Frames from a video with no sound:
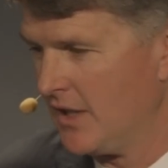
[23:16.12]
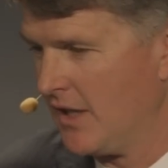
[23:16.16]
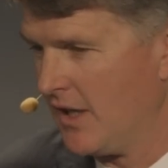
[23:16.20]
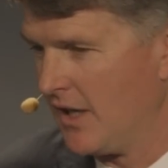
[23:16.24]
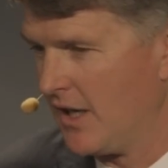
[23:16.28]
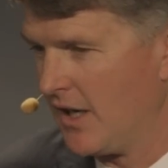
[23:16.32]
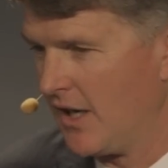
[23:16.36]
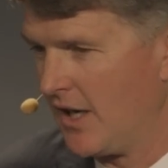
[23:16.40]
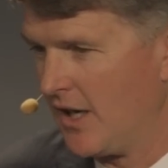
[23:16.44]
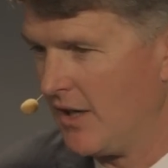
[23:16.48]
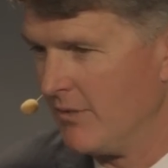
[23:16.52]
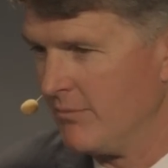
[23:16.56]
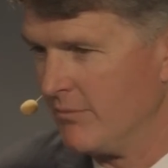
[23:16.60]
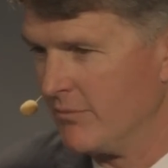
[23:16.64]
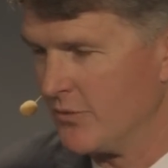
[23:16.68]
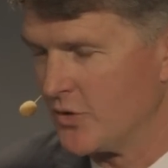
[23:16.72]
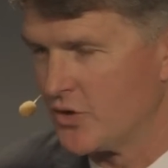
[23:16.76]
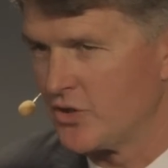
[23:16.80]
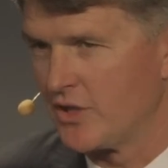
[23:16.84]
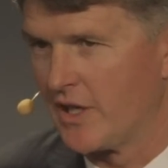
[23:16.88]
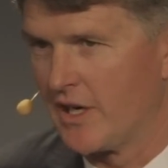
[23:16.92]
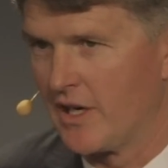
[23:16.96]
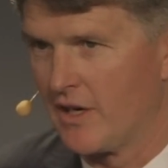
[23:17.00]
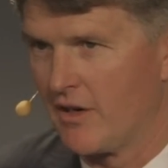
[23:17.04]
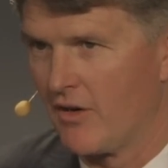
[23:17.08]
um,
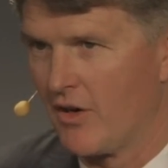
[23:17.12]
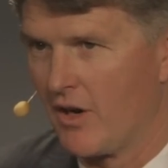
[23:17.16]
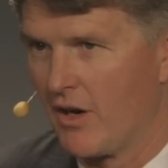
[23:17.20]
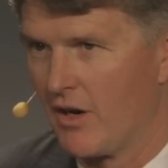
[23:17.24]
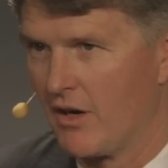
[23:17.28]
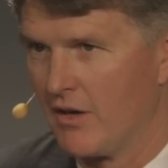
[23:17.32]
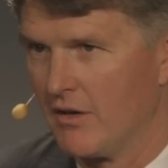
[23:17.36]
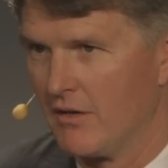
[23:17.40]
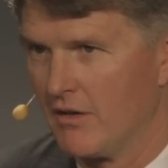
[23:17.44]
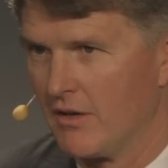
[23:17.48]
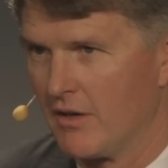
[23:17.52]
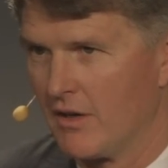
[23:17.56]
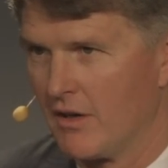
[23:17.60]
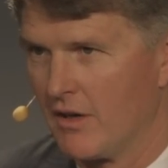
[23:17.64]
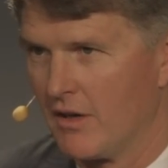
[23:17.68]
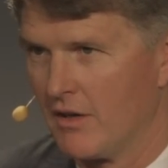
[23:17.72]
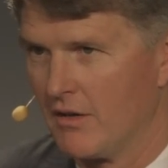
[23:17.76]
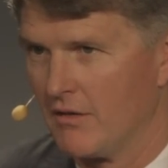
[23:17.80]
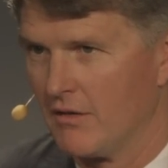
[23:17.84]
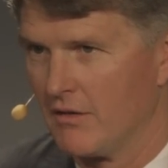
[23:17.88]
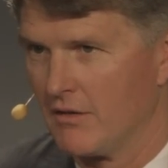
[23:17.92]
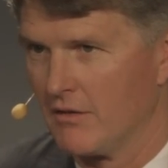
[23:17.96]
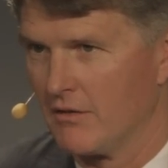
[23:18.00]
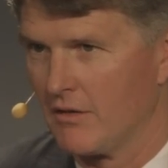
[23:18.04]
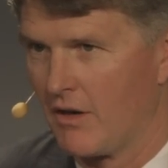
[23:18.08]
share our,
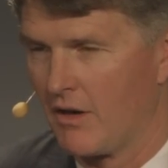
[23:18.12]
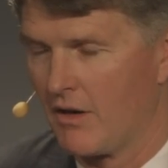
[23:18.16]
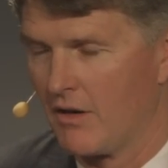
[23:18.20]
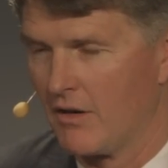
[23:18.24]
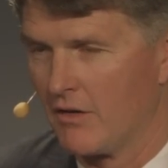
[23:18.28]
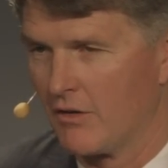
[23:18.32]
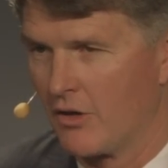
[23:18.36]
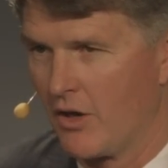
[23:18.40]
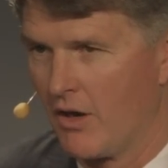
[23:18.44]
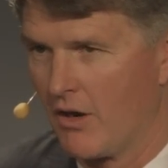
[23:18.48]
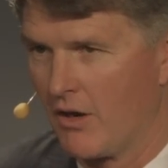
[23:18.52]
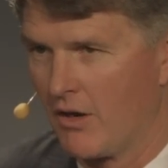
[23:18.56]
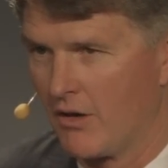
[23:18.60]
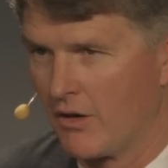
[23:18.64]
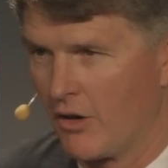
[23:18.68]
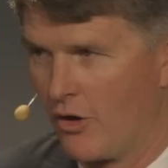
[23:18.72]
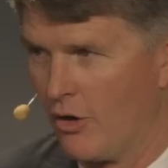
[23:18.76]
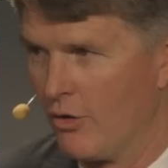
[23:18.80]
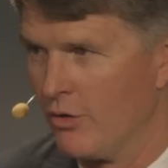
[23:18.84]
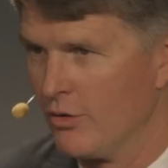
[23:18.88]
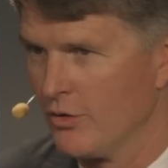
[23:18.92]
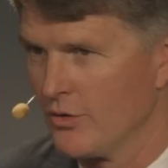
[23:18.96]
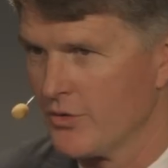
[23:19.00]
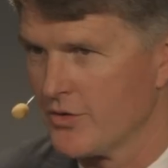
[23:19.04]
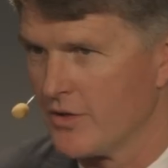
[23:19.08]
our, our, our
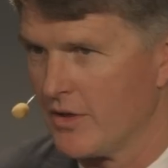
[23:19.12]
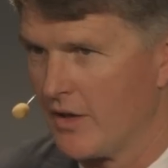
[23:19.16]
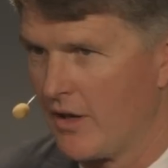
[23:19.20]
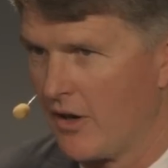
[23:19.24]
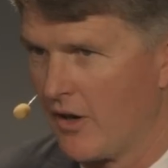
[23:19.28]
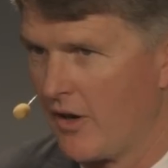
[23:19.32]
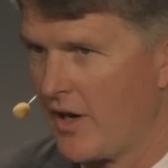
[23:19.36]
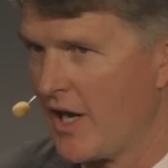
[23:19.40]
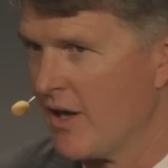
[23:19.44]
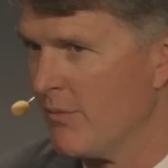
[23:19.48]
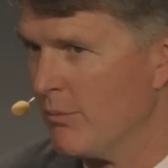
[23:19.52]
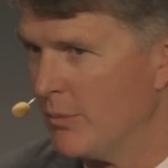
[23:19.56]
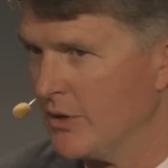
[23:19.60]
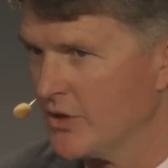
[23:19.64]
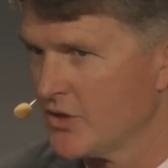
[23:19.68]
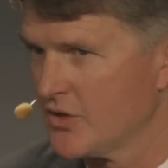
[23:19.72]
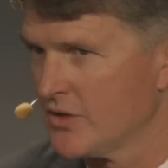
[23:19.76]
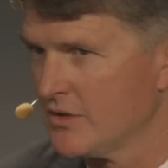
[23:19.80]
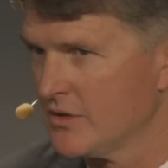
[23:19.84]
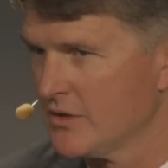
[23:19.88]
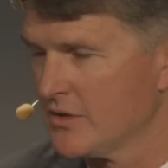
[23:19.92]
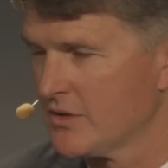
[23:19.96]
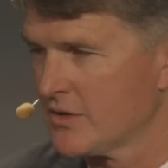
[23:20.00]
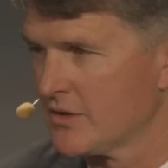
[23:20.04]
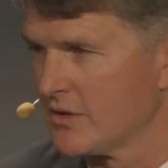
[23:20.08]
goals and our
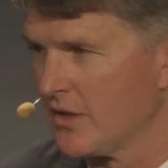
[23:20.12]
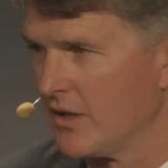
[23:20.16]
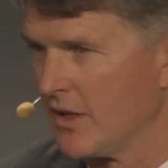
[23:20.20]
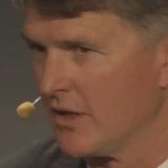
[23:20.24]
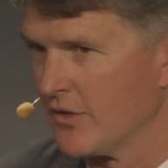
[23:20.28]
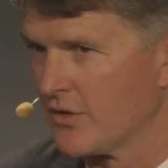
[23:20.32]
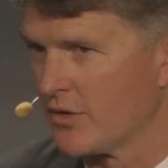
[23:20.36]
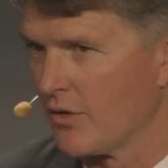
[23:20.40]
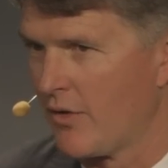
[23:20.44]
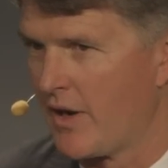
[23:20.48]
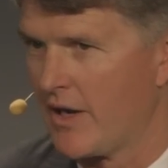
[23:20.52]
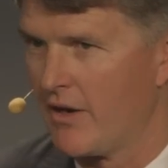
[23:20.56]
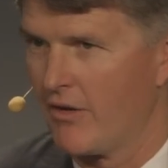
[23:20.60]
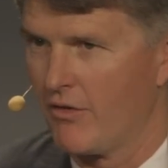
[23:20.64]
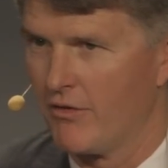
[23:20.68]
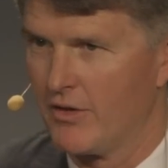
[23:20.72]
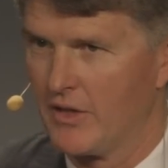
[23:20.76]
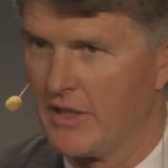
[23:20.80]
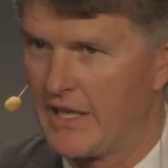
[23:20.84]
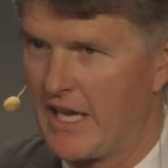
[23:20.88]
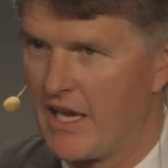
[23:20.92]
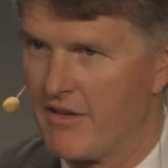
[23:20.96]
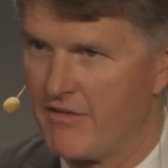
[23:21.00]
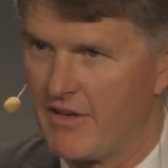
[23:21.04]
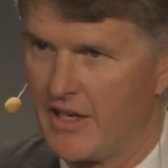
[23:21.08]
ambitions. Uh, so I don't
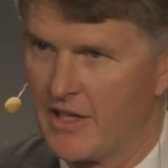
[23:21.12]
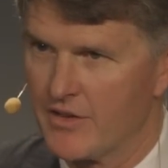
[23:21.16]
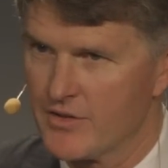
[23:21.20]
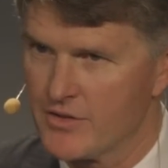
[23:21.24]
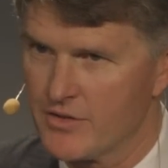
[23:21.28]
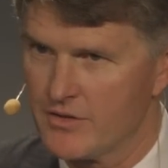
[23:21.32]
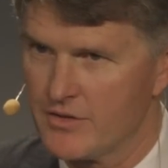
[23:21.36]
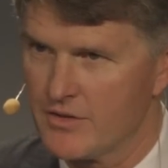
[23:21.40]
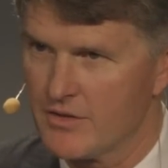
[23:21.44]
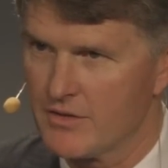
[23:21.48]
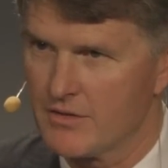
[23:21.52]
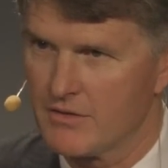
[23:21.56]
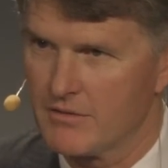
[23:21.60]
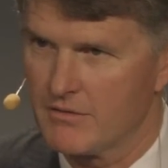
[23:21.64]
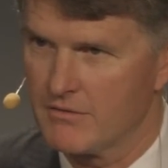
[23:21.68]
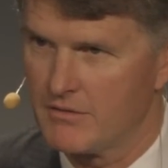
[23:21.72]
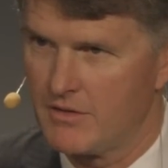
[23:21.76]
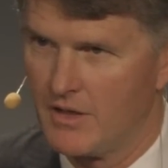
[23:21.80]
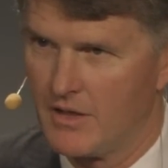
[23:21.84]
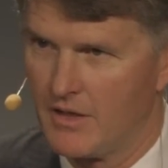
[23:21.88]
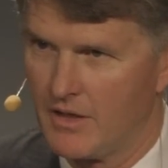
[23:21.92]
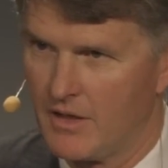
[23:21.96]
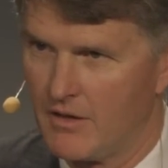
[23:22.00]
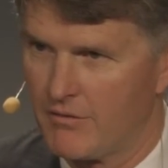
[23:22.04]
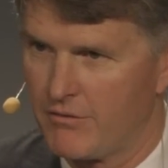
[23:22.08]
really have answers
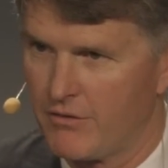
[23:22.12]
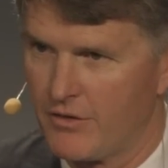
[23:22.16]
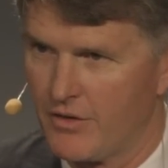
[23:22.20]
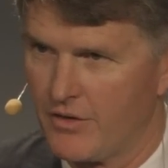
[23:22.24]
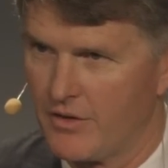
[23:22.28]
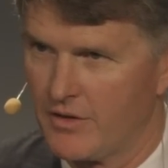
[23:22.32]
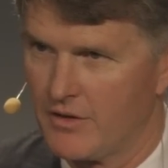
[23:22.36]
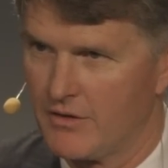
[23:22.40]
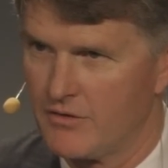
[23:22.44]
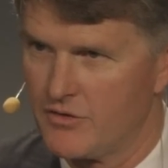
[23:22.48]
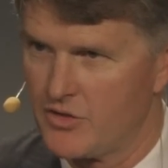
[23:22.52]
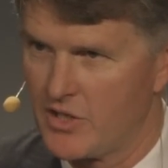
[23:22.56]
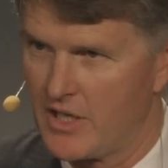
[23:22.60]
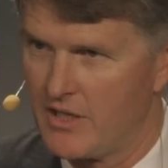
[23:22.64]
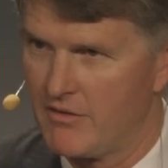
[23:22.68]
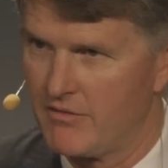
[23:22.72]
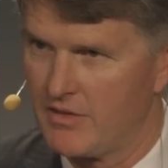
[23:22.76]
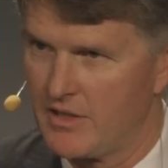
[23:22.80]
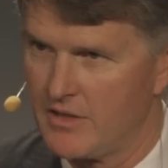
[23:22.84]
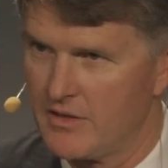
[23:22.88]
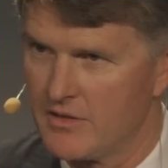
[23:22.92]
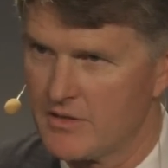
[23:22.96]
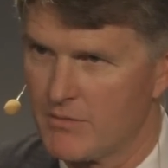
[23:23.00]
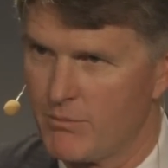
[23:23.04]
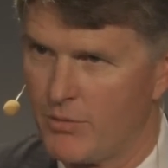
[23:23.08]
uh, for the J
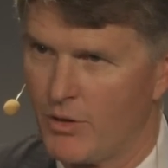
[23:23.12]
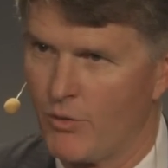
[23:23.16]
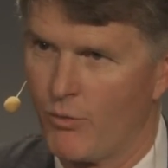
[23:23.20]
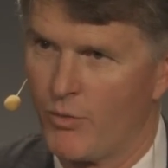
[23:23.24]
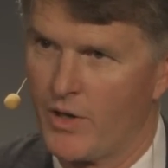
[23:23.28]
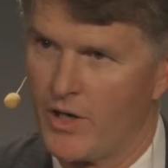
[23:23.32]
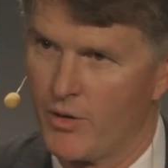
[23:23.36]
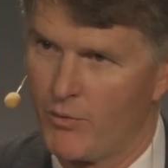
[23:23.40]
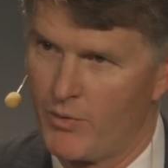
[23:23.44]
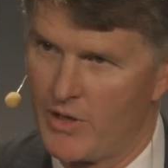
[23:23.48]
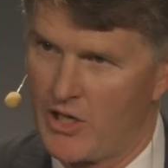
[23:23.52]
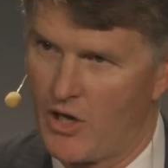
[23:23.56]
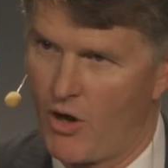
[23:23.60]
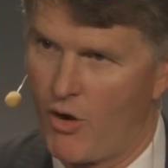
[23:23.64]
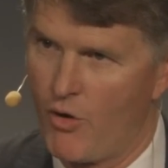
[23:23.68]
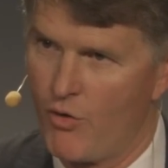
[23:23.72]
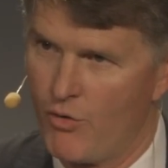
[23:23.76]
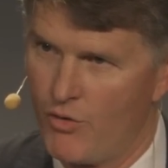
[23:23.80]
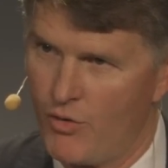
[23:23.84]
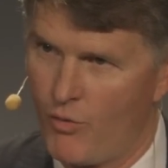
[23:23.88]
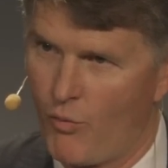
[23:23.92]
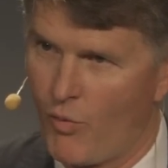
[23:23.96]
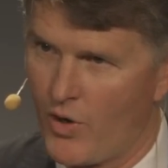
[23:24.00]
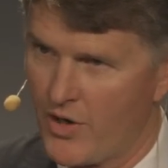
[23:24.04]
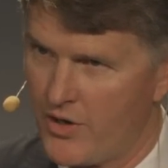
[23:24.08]
Vs, but where we
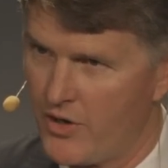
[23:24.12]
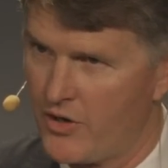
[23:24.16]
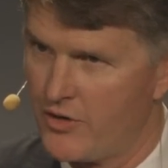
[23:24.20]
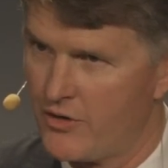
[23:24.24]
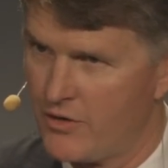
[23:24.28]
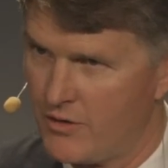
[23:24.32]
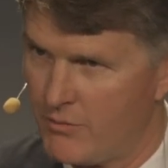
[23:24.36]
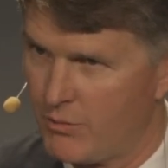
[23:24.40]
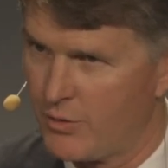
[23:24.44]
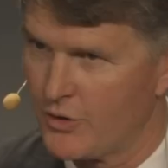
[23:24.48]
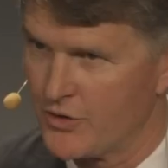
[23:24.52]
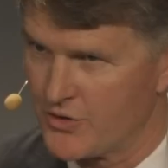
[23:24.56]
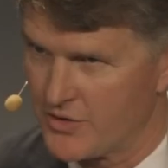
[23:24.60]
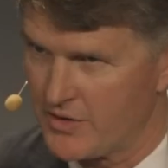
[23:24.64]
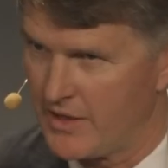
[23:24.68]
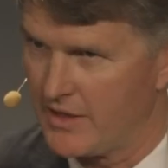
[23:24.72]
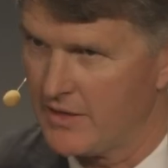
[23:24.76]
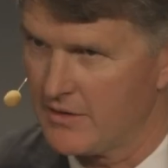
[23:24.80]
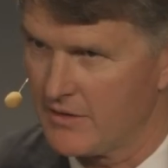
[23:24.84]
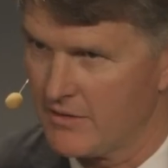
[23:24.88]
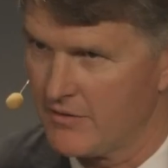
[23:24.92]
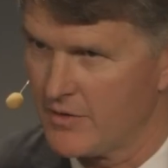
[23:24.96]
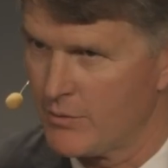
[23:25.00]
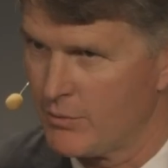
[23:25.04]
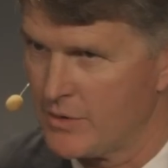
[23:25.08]
own one hundred
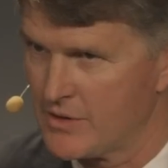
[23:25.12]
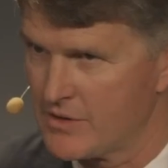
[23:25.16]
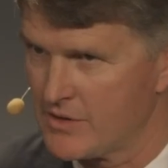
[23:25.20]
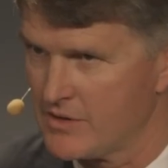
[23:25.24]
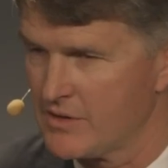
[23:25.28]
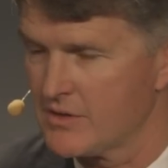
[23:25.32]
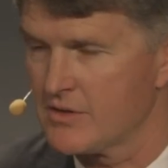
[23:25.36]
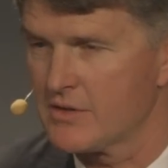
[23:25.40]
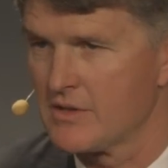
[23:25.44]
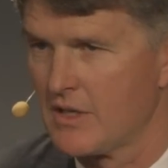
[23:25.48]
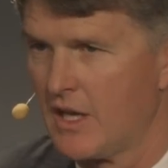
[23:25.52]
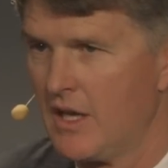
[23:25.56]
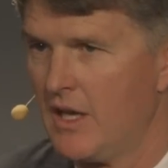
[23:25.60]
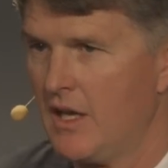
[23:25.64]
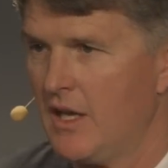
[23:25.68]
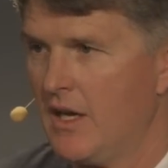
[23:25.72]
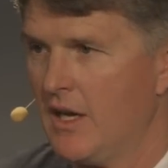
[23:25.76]
percent of the business,